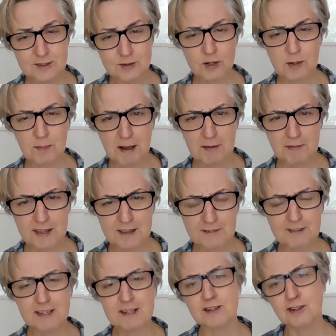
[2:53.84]
talk about
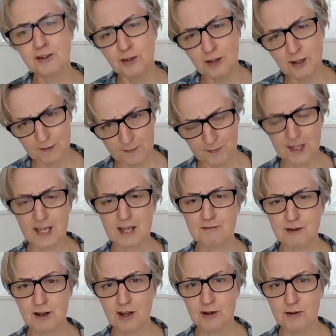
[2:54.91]
their vehicle, their
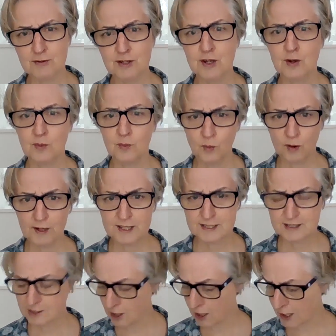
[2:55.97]
road, what
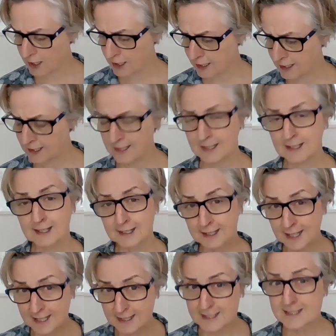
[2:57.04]
it's like.
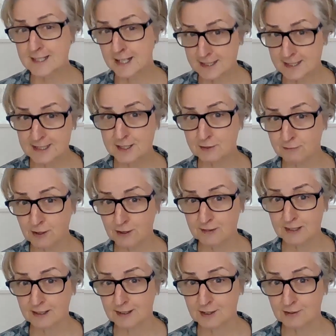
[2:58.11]
Get this idea
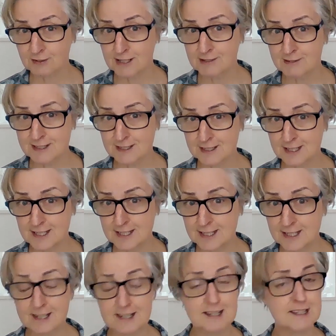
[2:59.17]
that career isn't
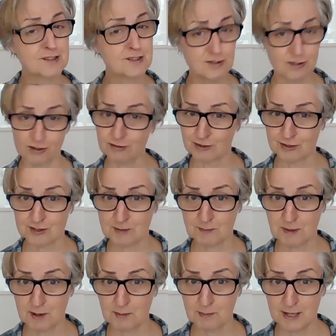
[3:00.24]
linear. It's not just
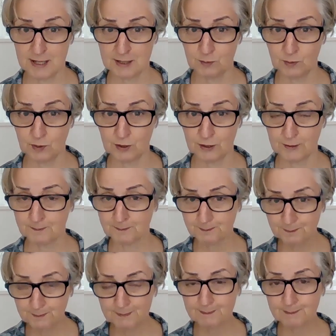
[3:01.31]
about paid work.
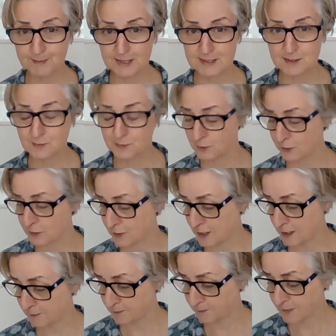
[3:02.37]
That's the first
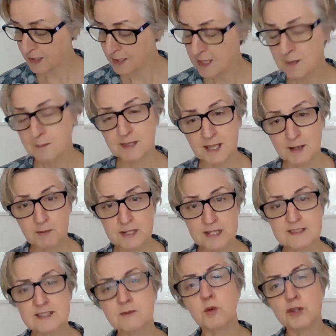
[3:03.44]
thing. Then we
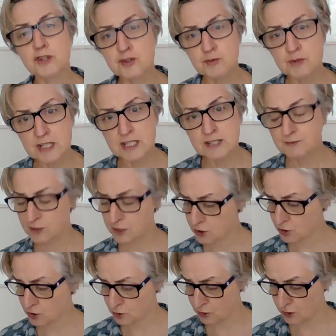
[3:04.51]
say, what do you need for the
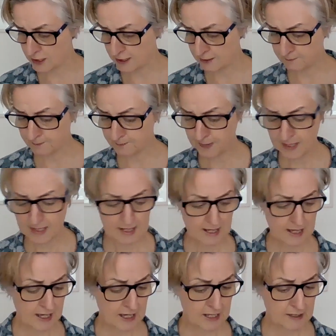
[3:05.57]
journey?
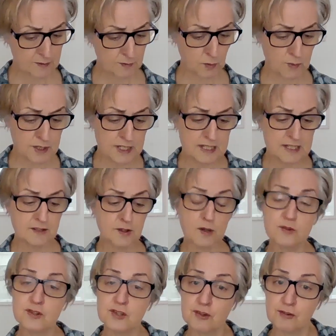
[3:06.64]
And what we need are
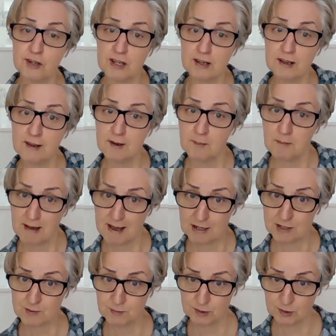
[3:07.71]
those career
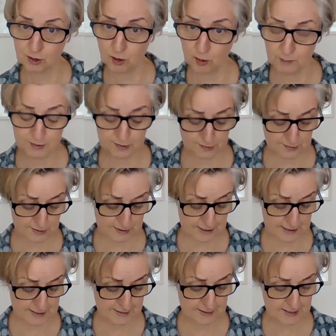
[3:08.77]
management
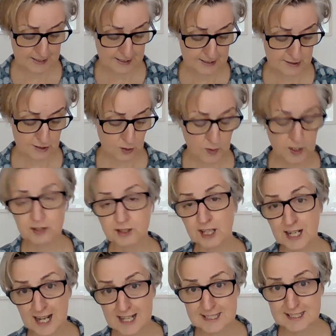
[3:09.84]
competencies. So we got the
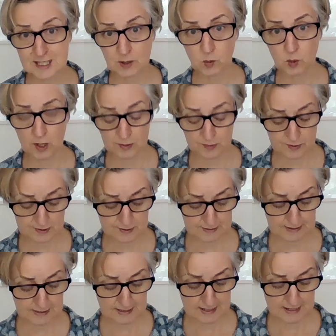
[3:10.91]
classic ones,
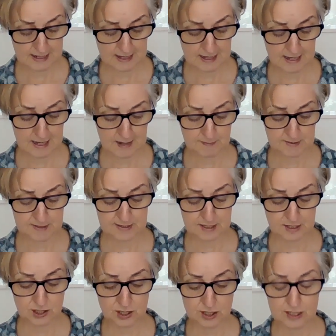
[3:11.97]

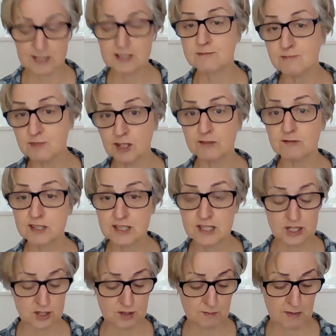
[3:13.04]
such as
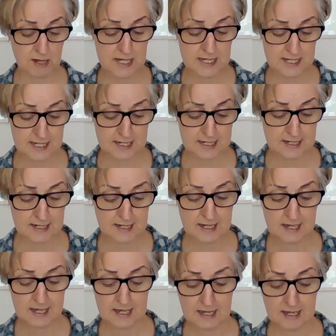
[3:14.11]
decision making,
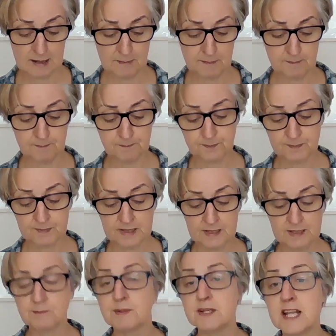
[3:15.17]

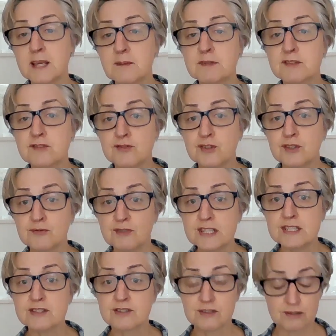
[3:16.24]
being able to do your
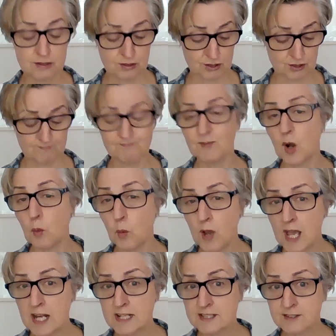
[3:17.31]
research,
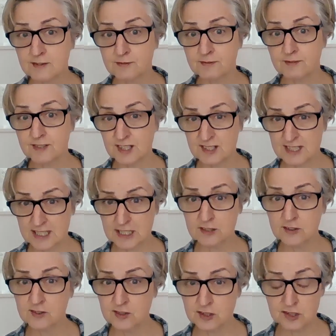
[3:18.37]
awareness of your
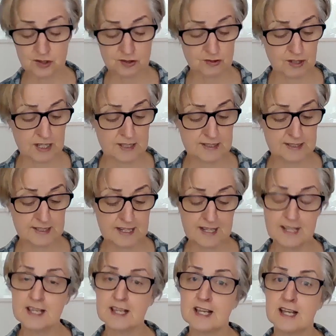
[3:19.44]
skills and your strengths.
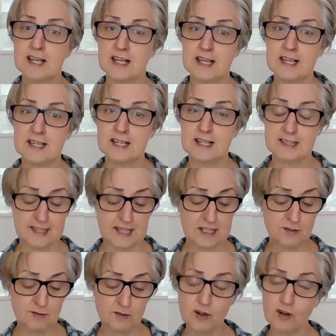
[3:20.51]
Then
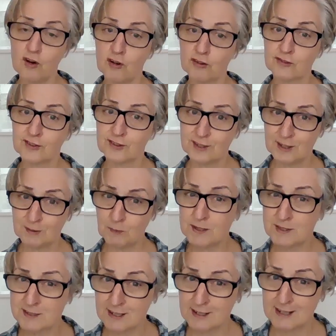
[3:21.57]
you've got the
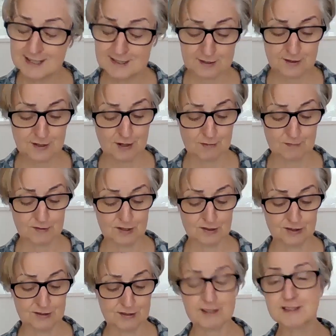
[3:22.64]
ones that are lesser known,
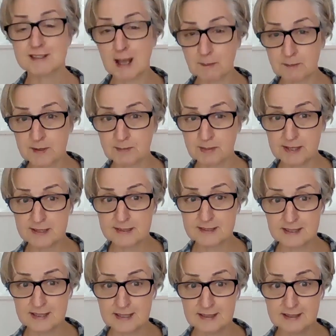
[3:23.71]
such as
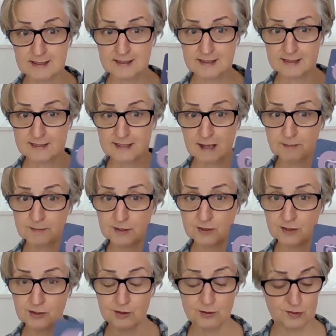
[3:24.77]
adaptability,
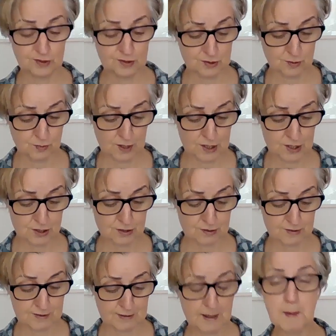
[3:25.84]
adapting to new
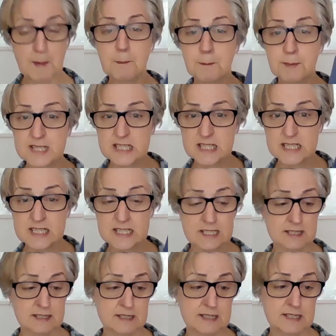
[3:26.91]
situations,
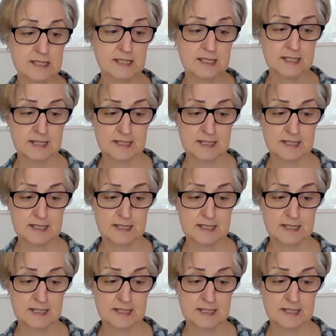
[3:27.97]
persistence,